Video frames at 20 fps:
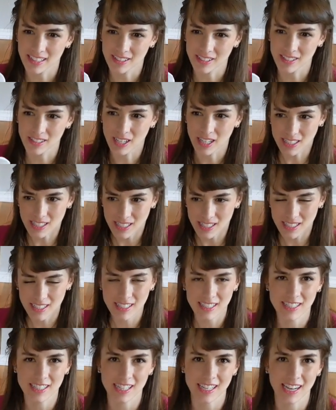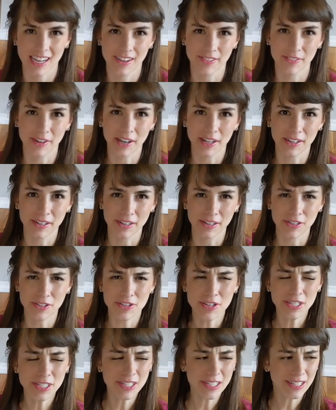lots of the things that I have gotten are
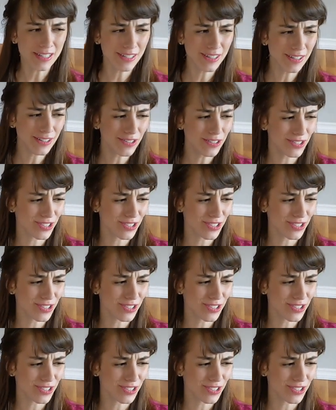just a little